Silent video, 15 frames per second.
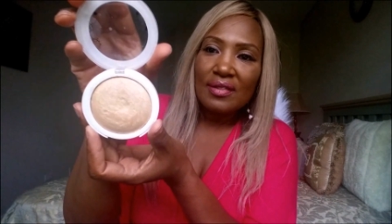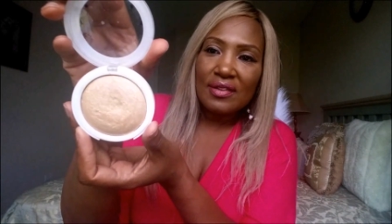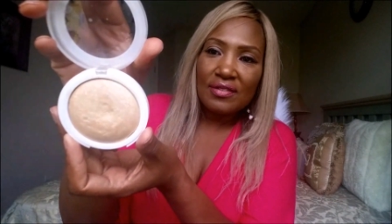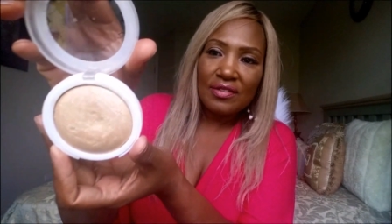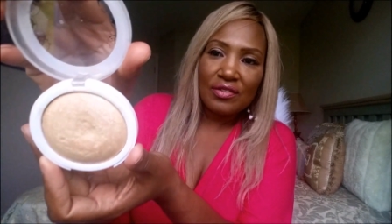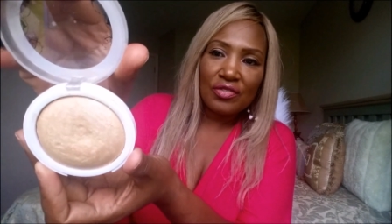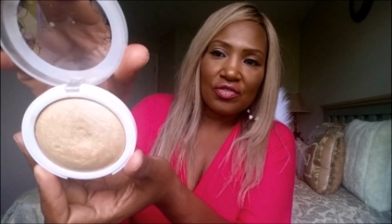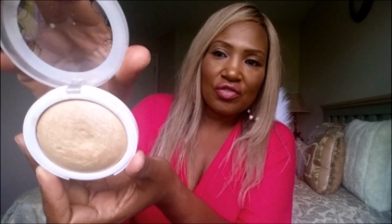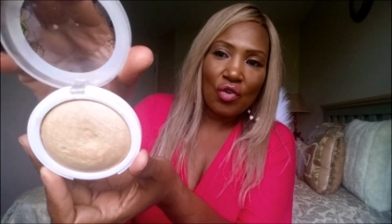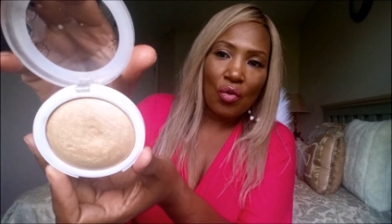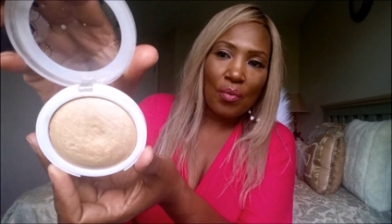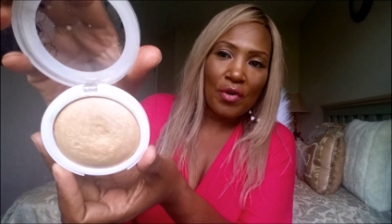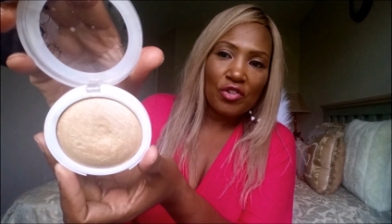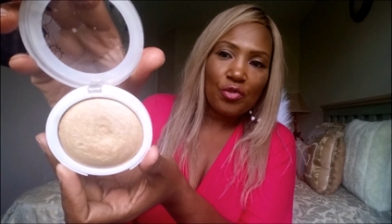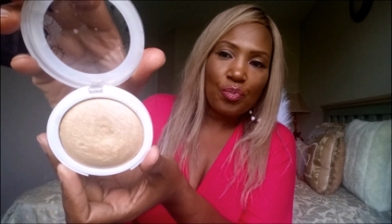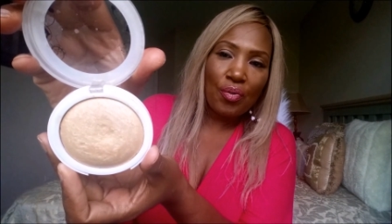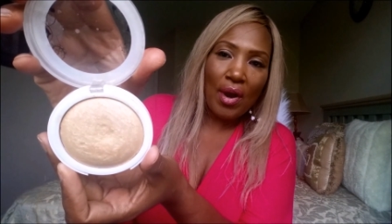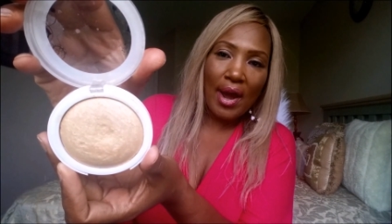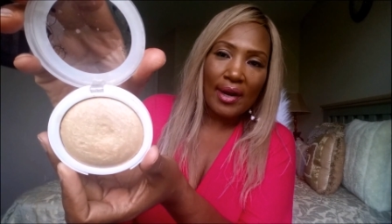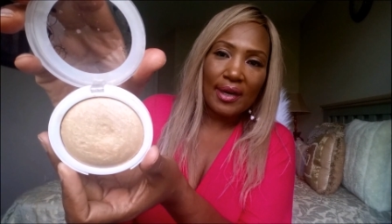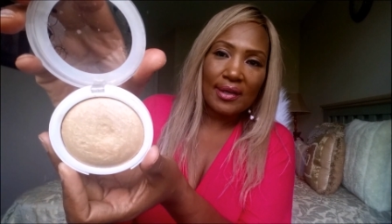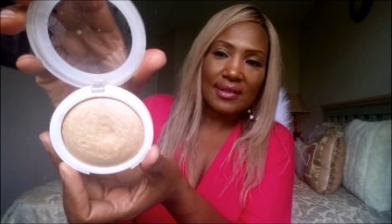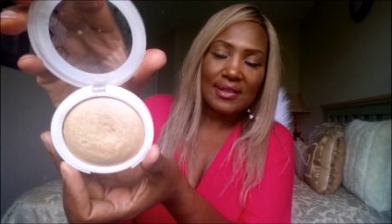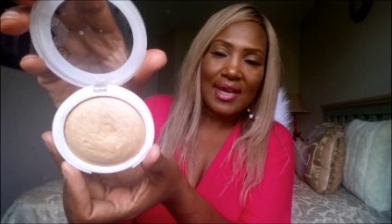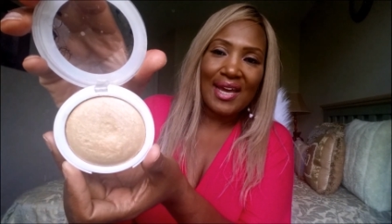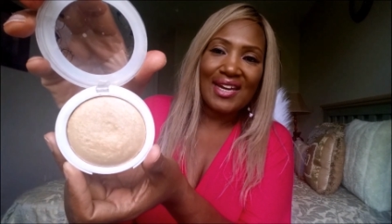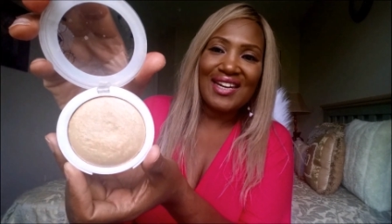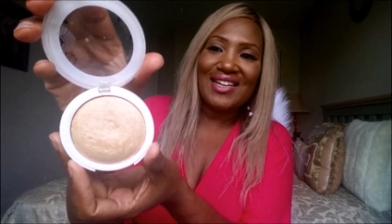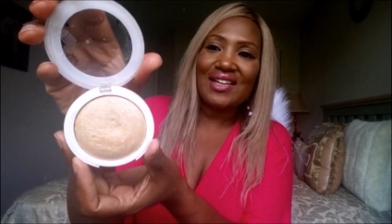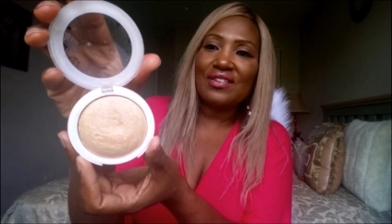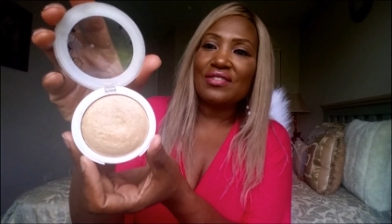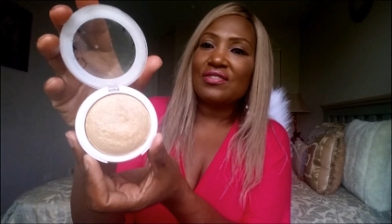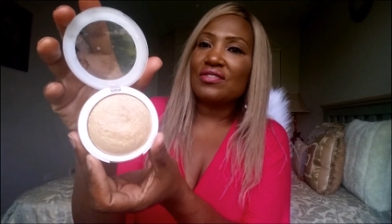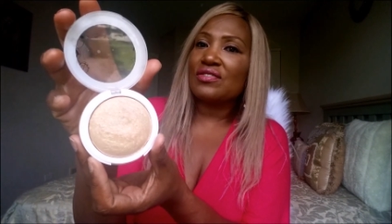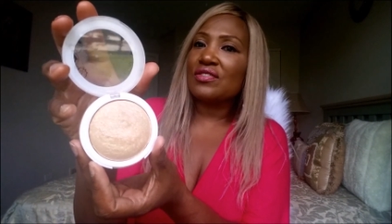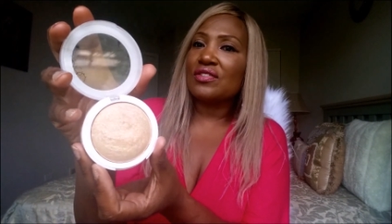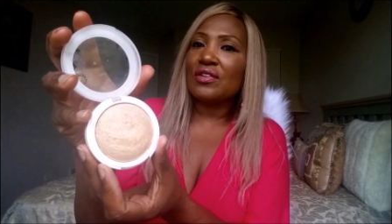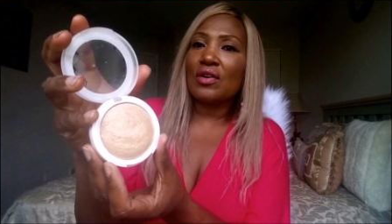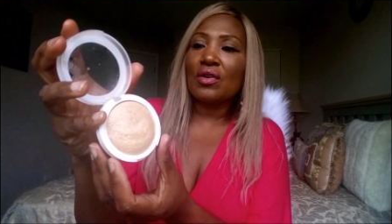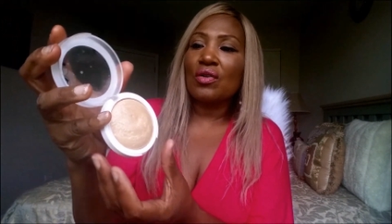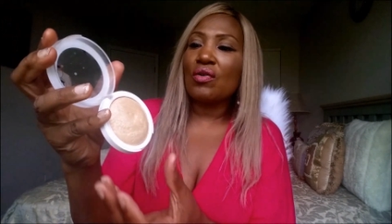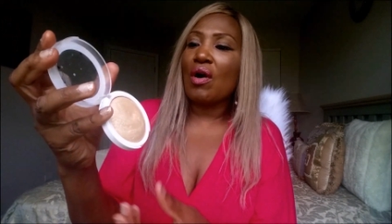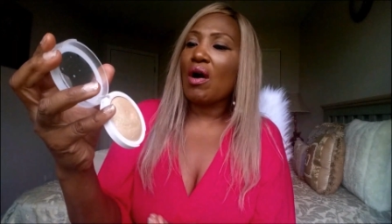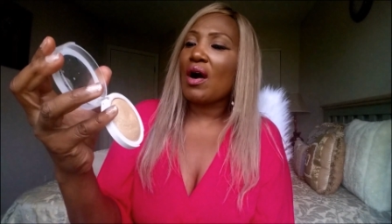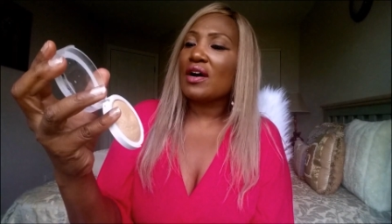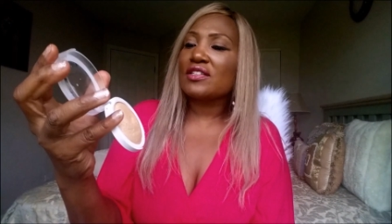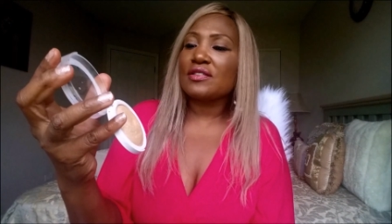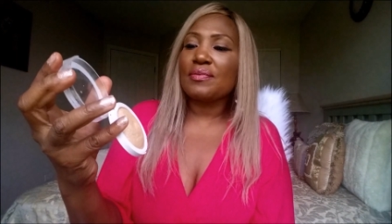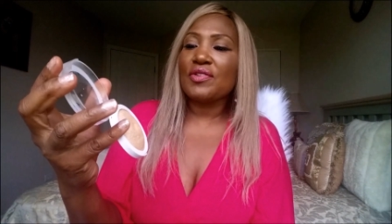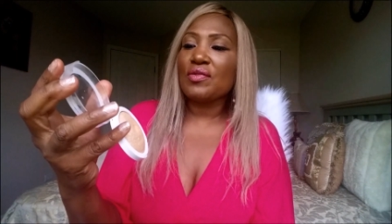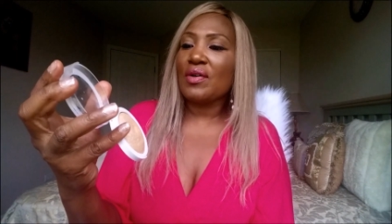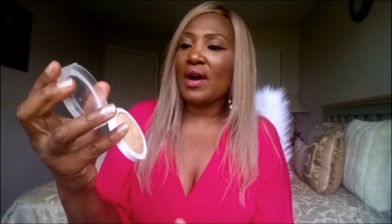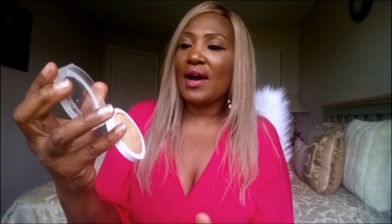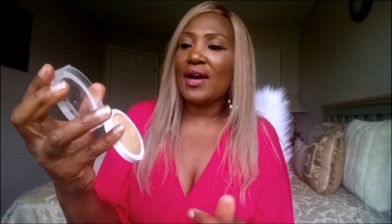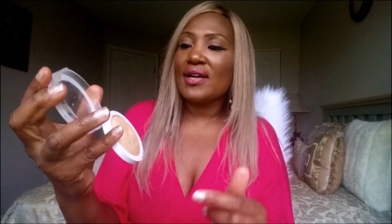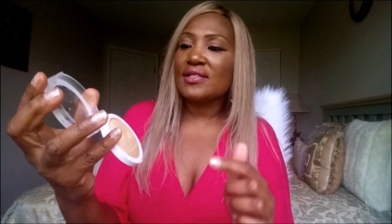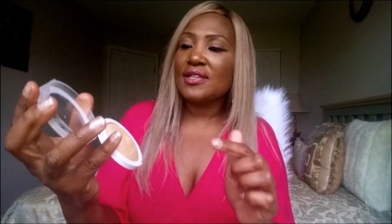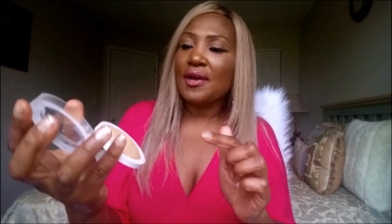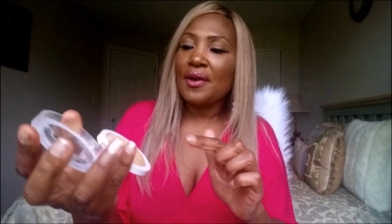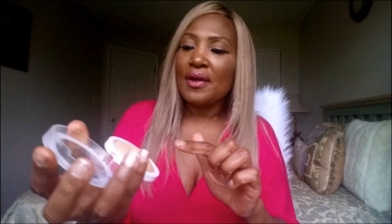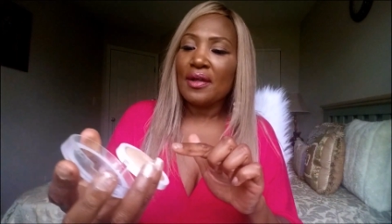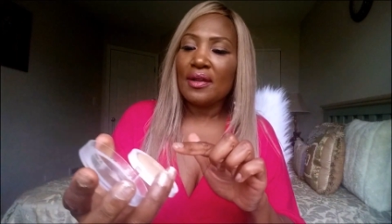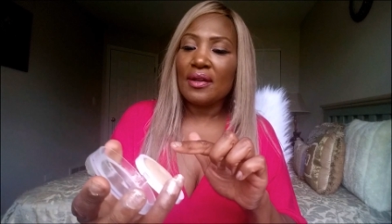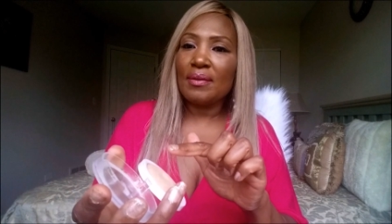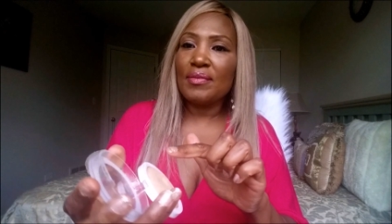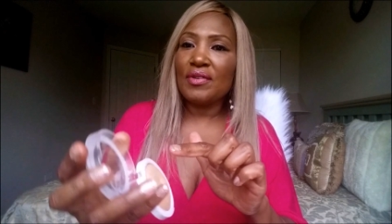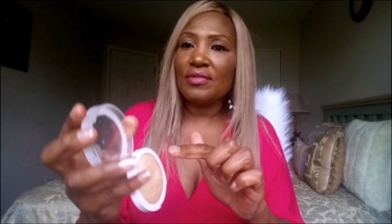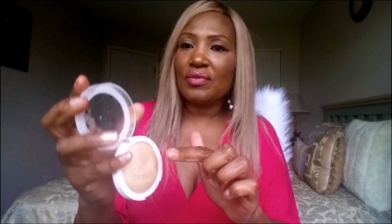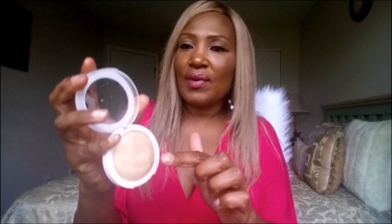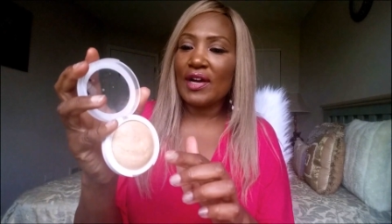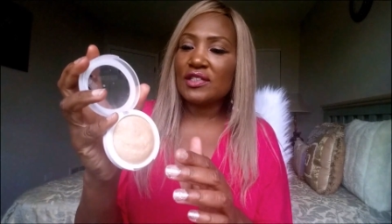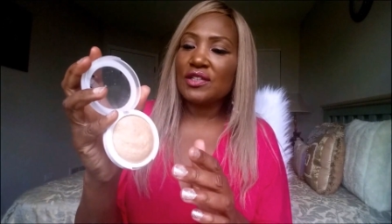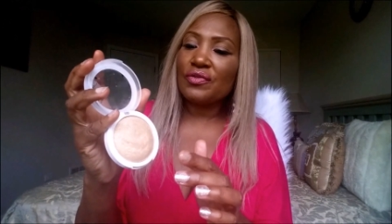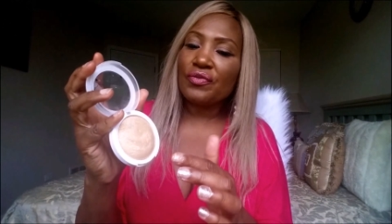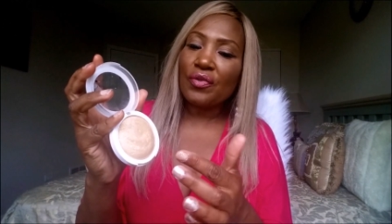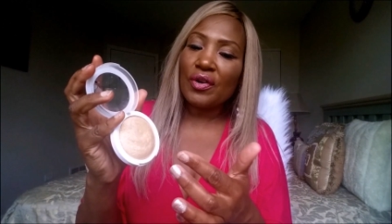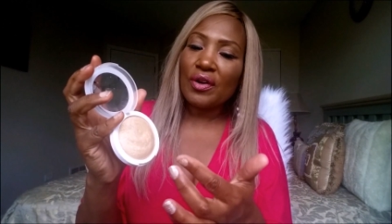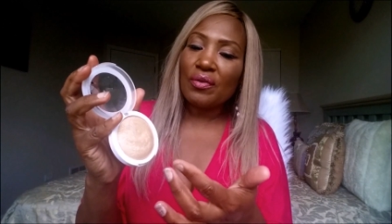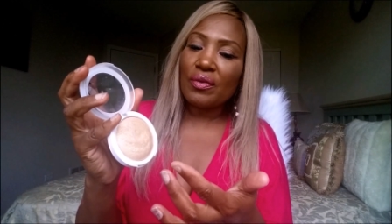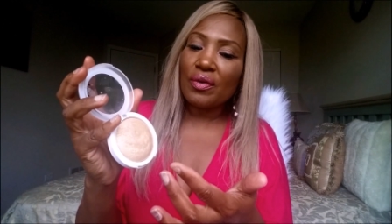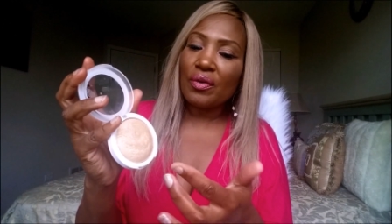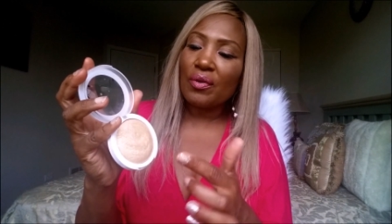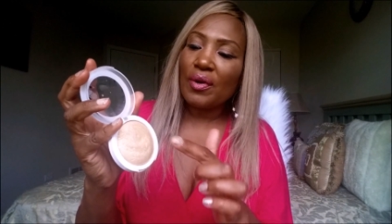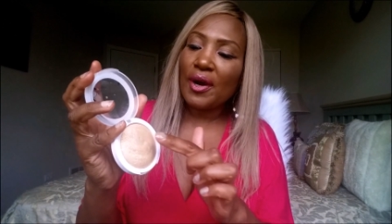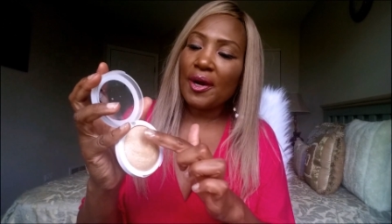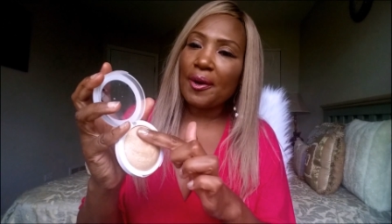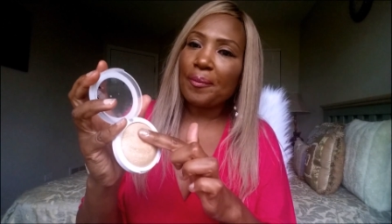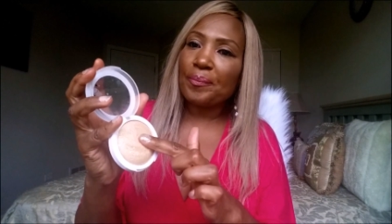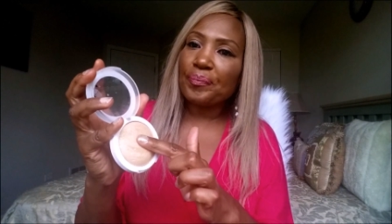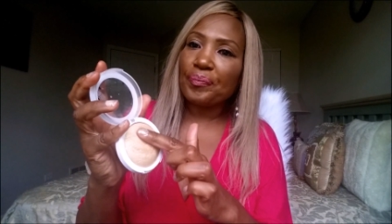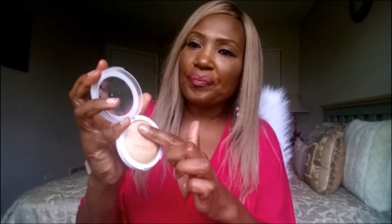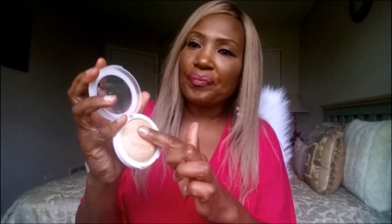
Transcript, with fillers: This is so much product, and it is so awesome, you guys. Let me swatch it for you real quick.